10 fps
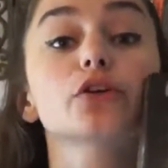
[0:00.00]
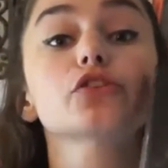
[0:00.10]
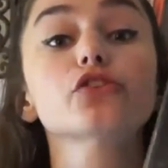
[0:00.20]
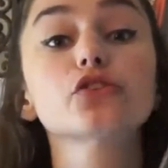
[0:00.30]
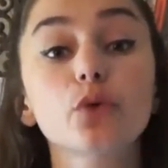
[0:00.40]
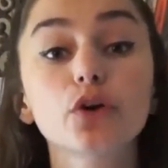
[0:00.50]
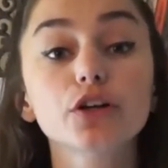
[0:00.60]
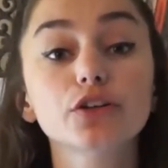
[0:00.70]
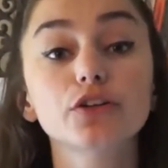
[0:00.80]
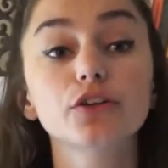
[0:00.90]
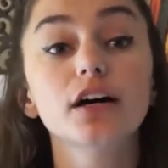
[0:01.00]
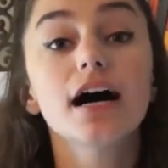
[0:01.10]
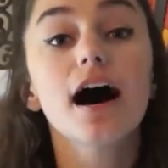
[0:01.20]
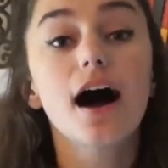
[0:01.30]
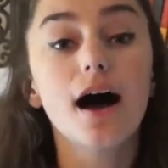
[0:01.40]
historical
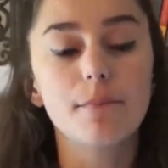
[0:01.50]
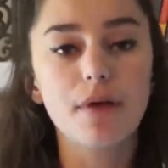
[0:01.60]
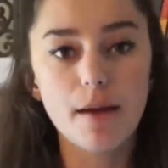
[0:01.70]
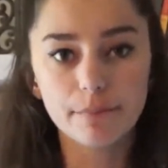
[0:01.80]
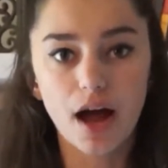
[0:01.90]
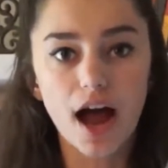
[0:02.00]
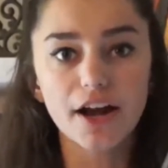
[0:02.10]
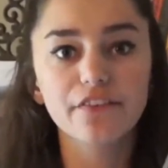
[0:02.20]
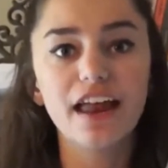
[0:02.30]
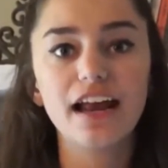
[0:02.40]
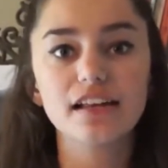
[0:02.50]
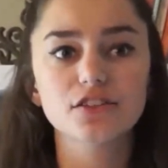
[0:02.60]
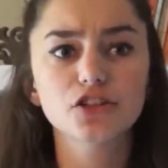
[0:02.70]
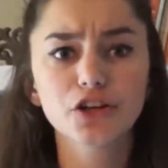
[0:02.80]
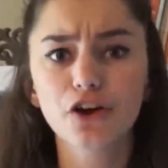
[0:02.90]
empire that had
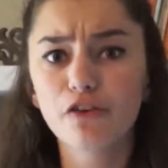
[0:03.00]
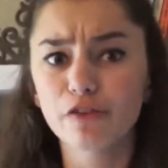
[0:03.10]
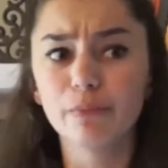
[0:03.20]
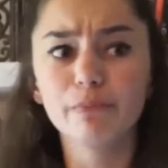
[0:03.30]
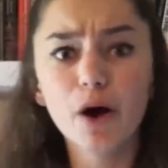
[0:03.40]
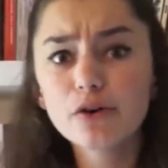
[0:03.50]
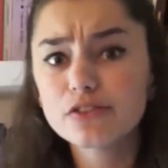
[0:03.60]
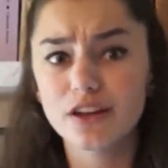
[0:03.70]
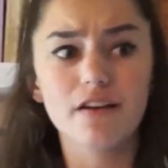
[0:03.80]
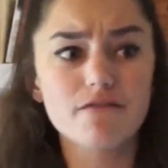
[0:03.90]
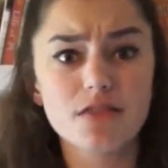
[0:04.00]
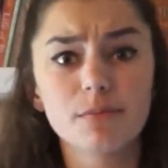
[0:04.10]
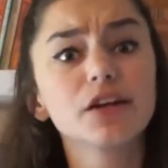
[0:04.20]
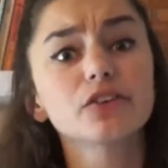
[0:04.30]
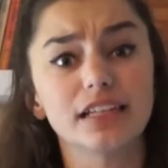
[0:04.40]
took over most of the
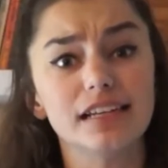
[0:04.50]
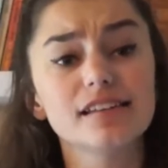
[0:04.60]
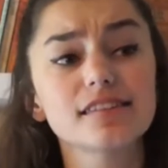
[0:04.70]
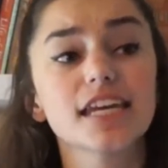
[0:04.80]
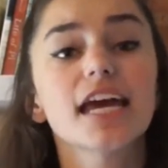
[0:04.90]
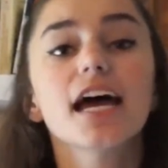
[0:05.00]
Middle East